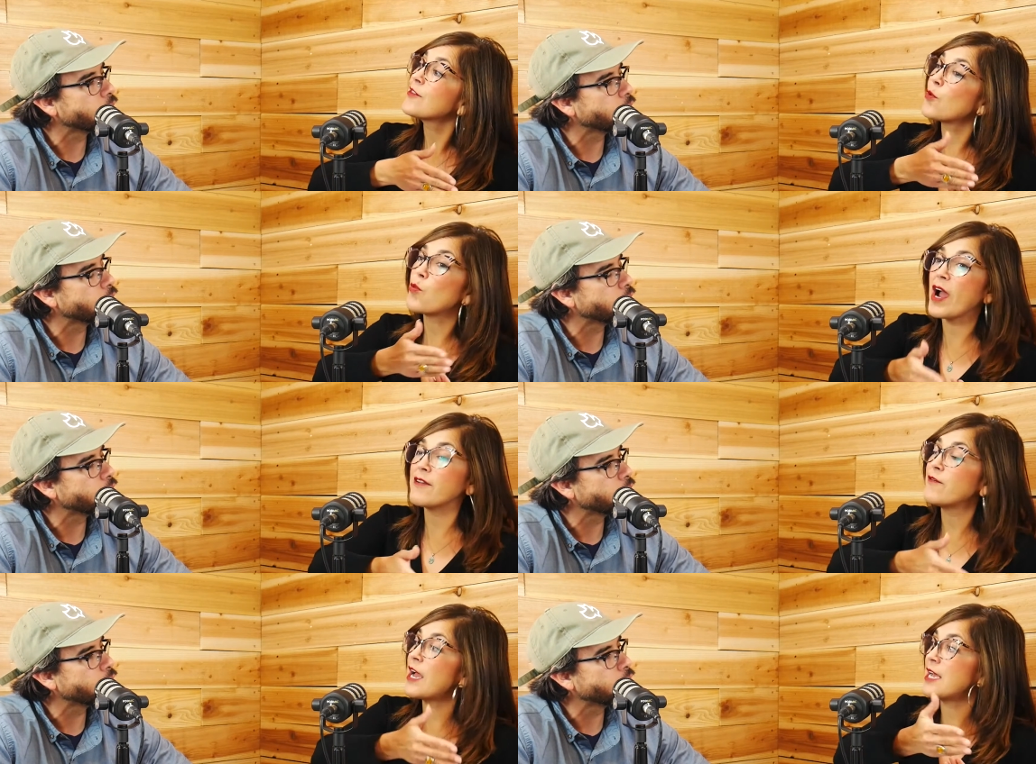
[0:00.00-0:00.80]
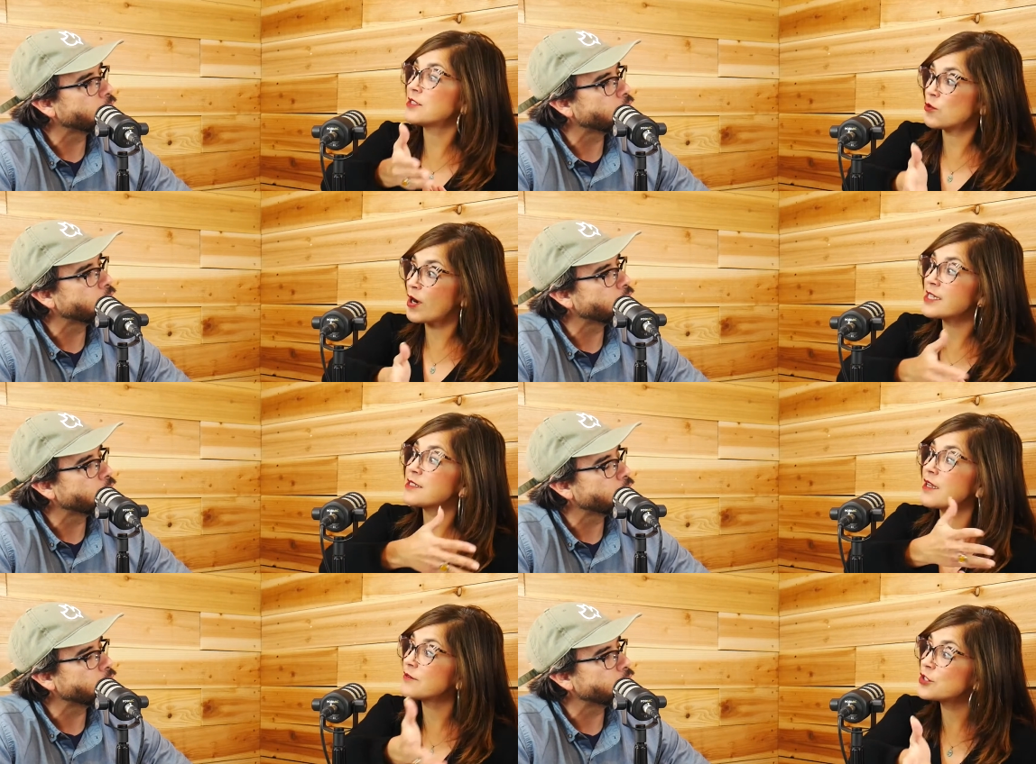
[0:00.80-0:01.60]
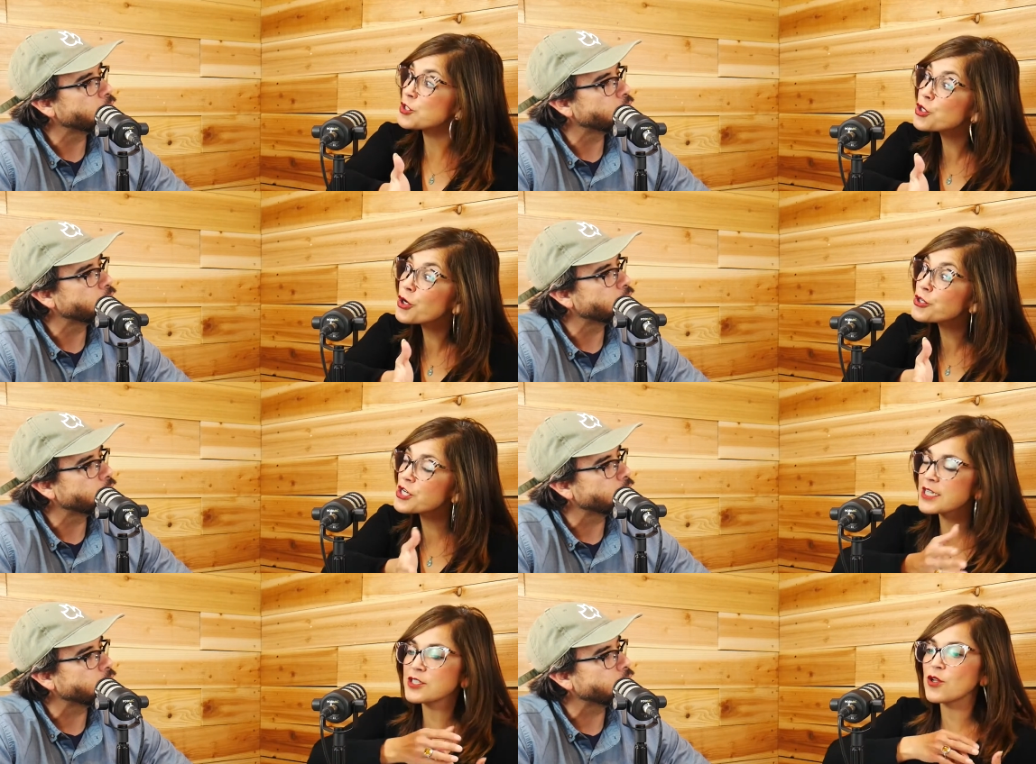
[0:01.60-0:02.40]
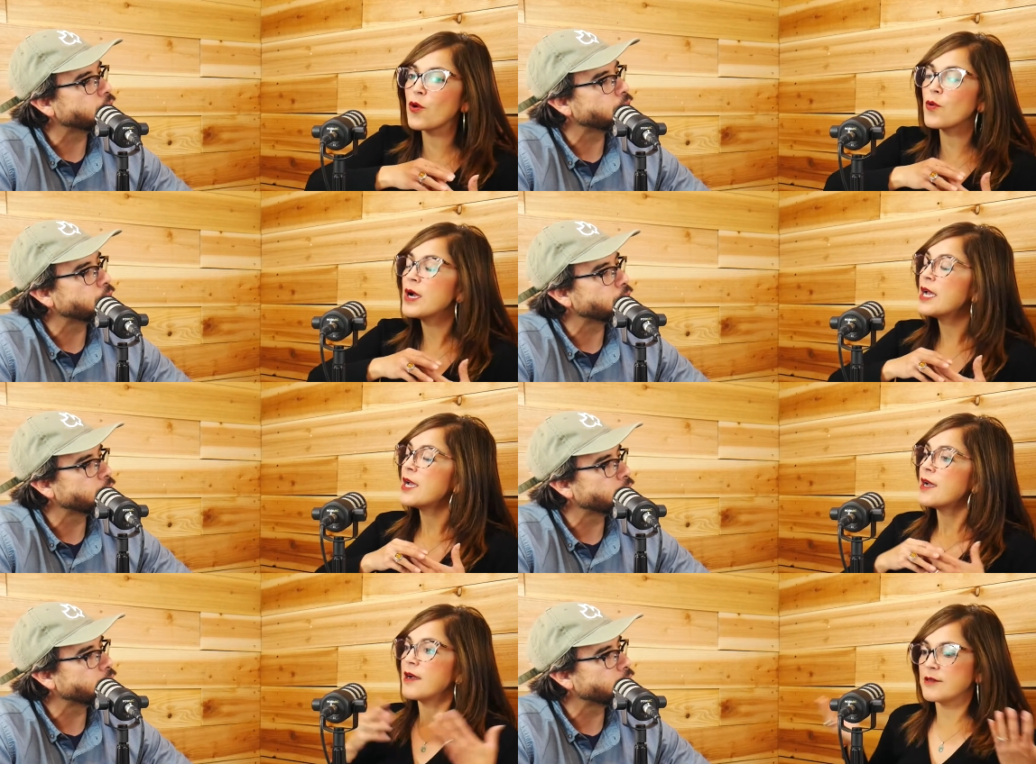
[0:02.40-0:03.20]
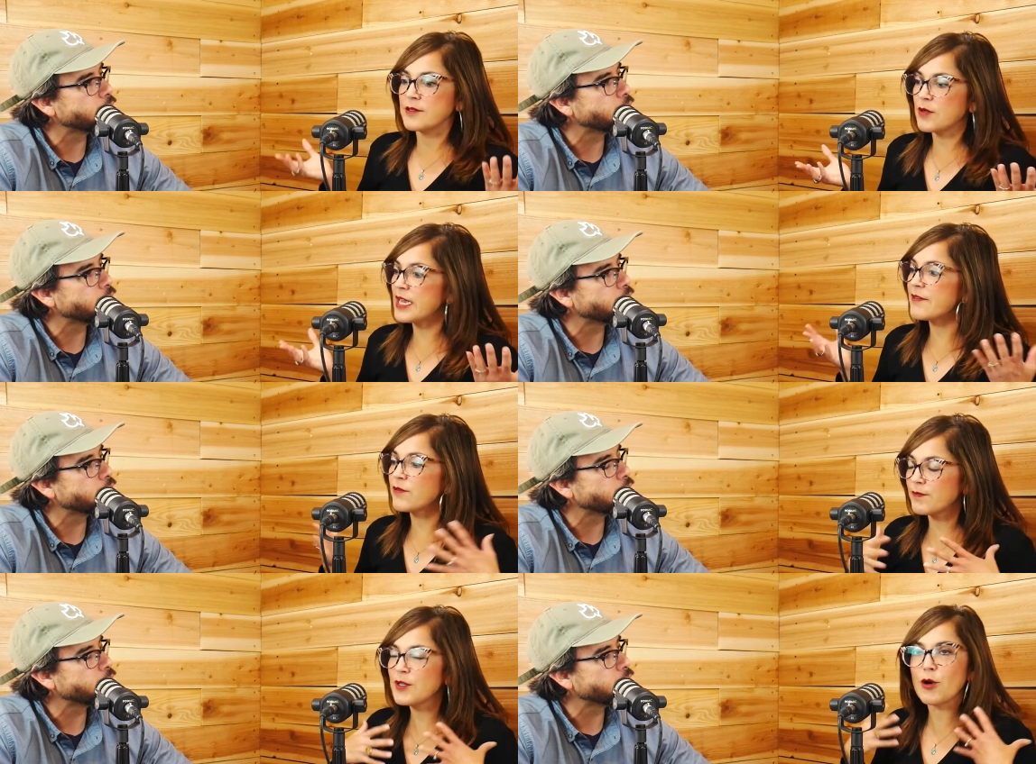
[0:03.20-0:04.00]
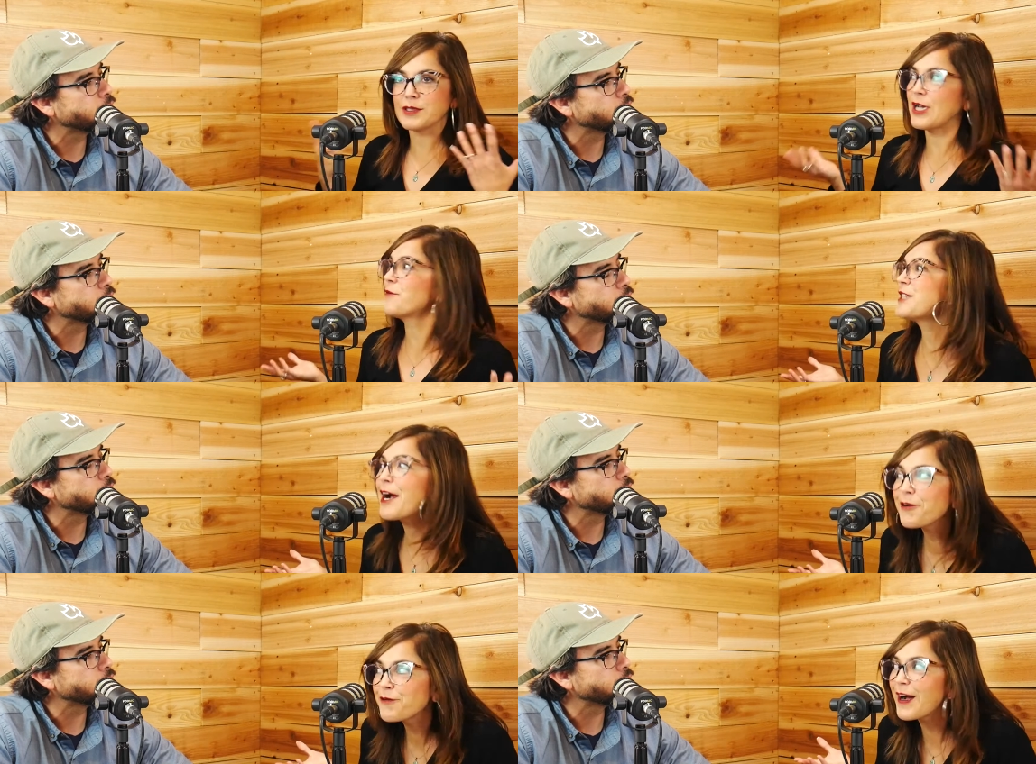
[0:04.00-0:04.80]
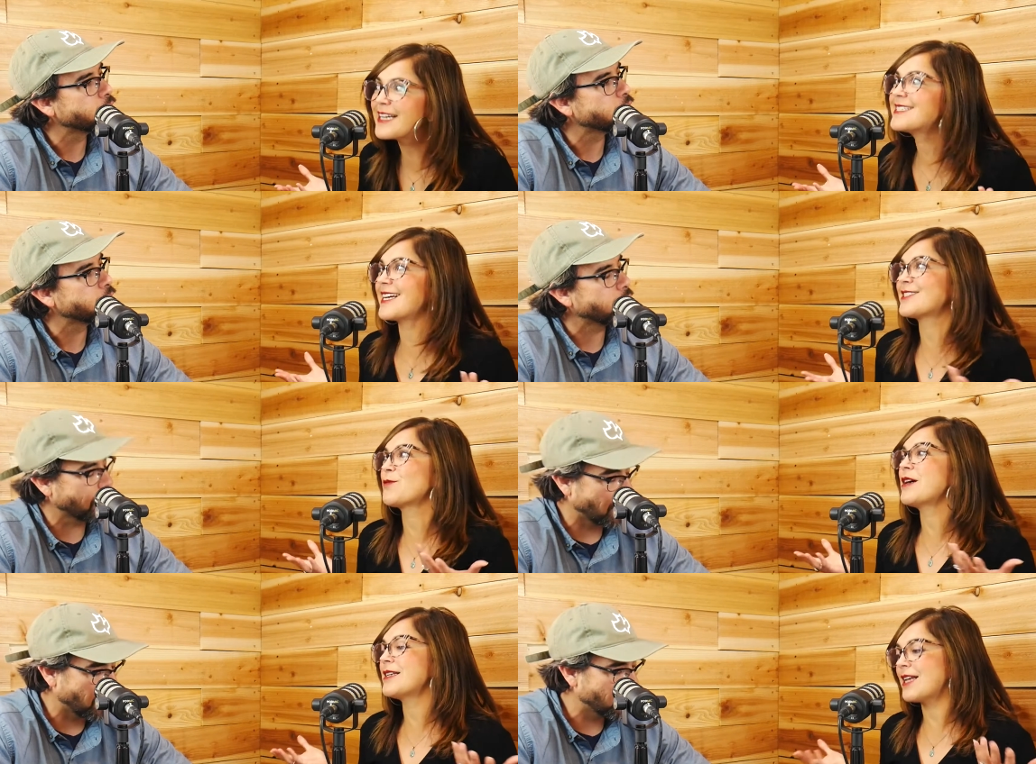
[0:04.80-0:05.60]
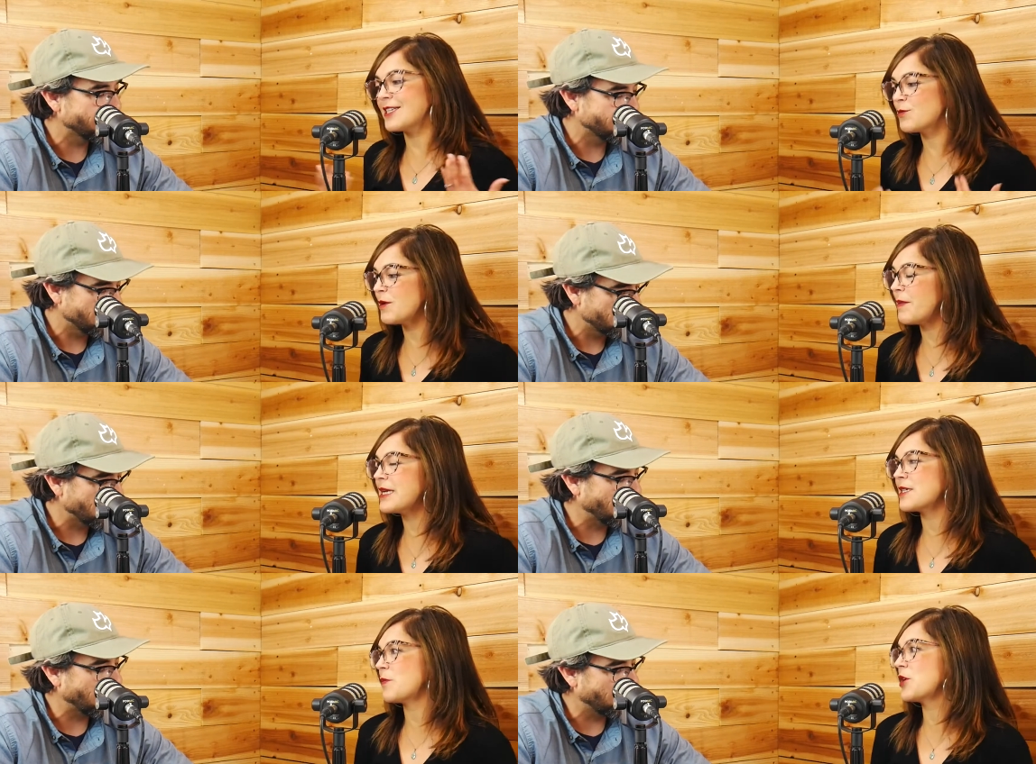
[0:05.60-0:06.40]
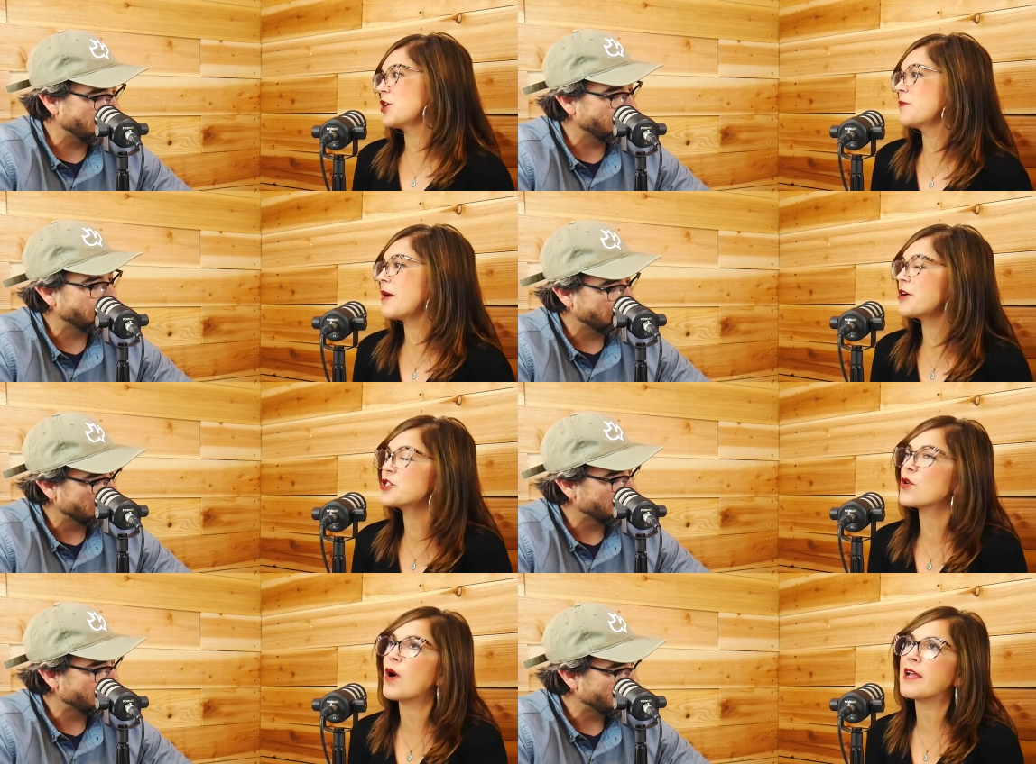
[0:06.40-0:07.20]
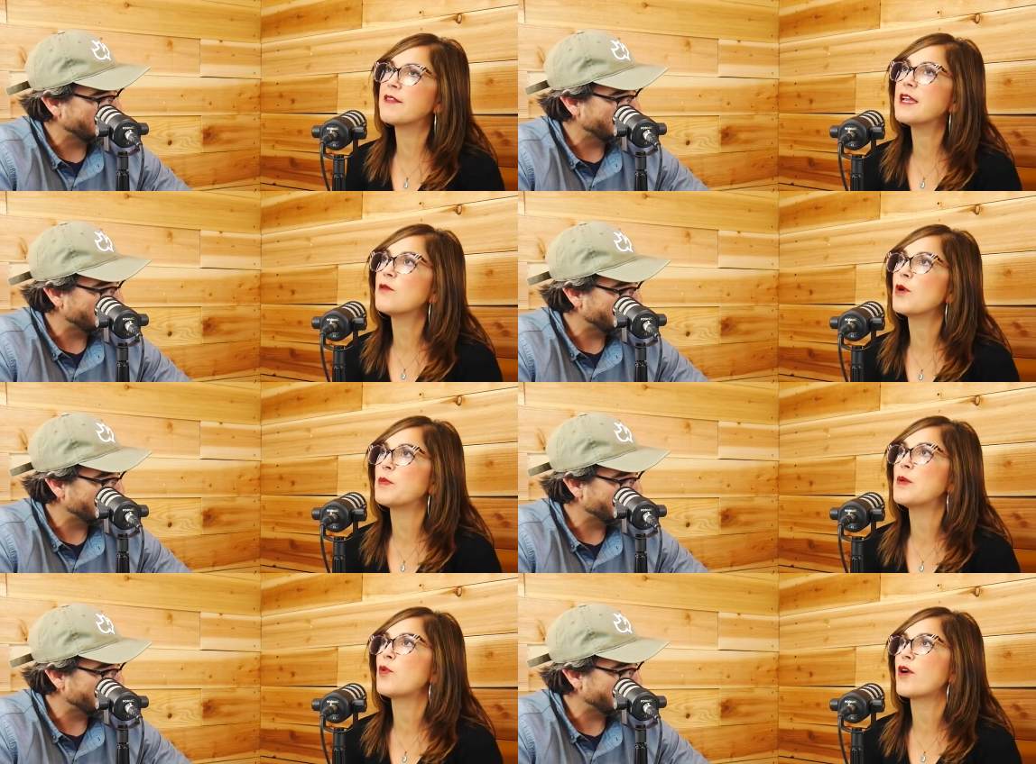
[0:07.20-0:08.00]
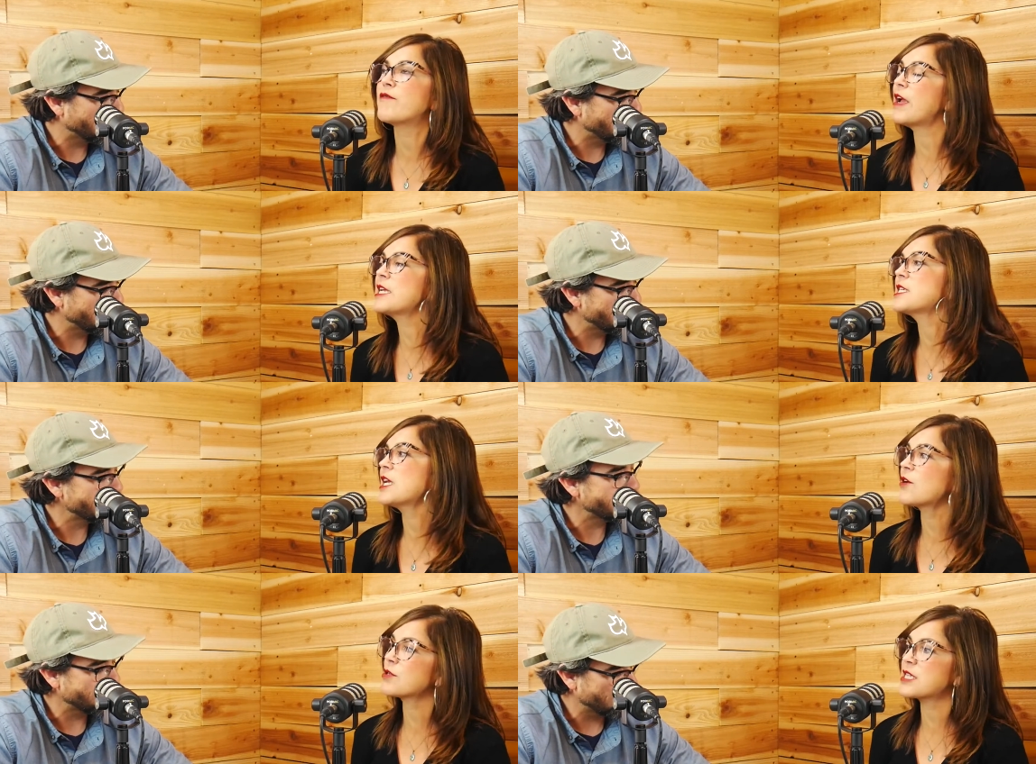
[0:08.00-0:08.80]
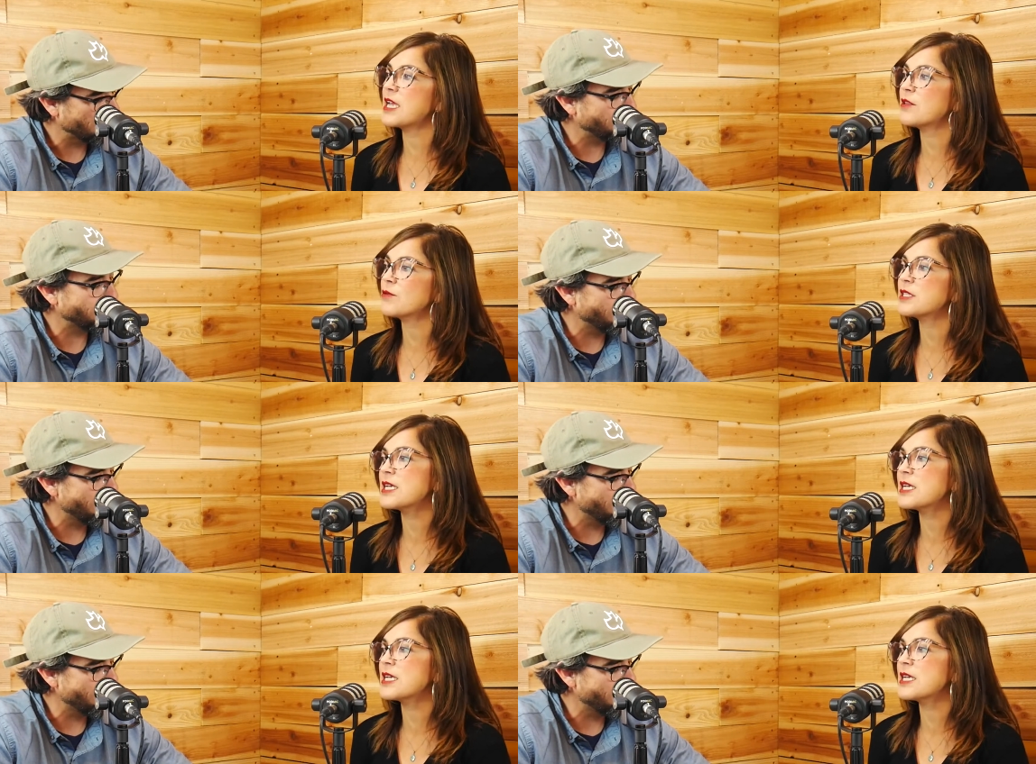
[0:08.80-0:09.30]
Speaker 1: the wife as Christ loves the church. And so you know self-sacrifice that's yeah. what that's what makes yeah. up a good marriage so i think when people are venting or saying mm-hmm. those